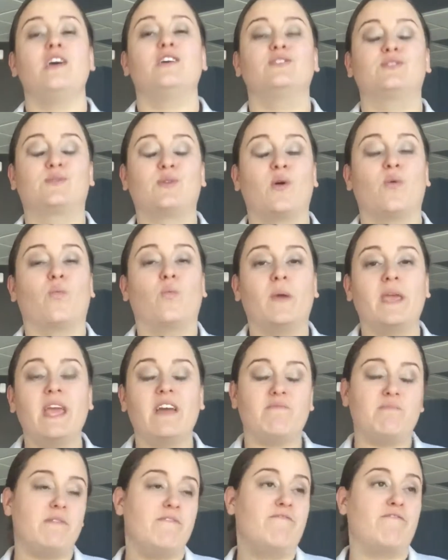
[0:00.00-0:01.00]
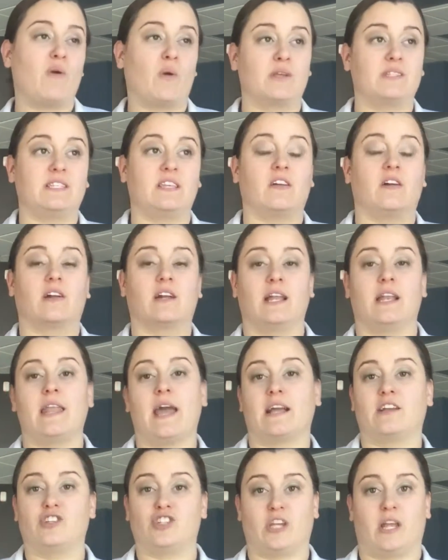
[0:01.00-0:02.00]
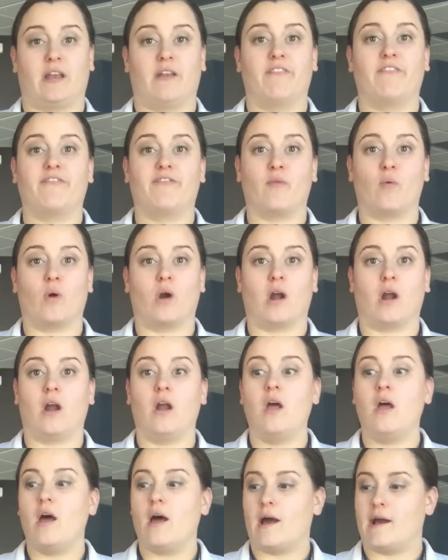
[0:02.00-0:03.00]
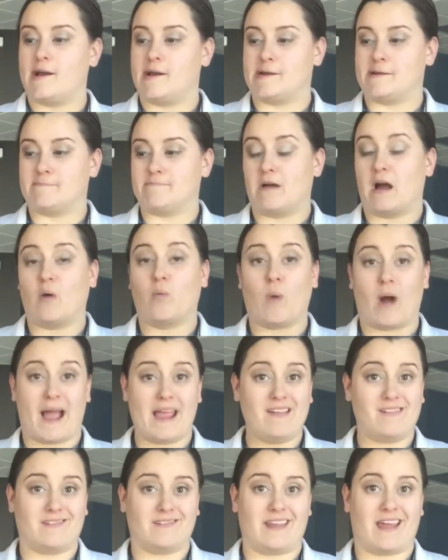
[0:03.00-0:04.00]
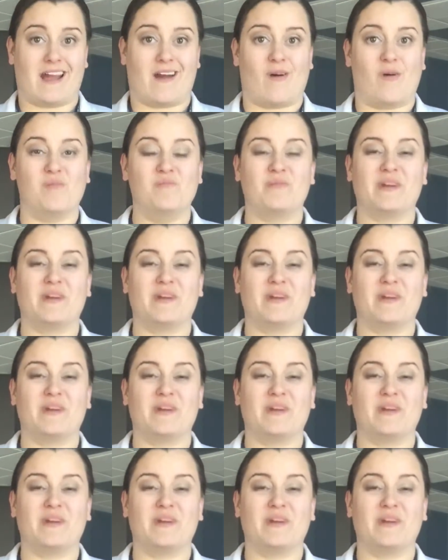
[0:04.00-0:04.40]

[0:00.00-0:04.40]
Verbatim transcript: So we have been focusing on connection for um, a while now.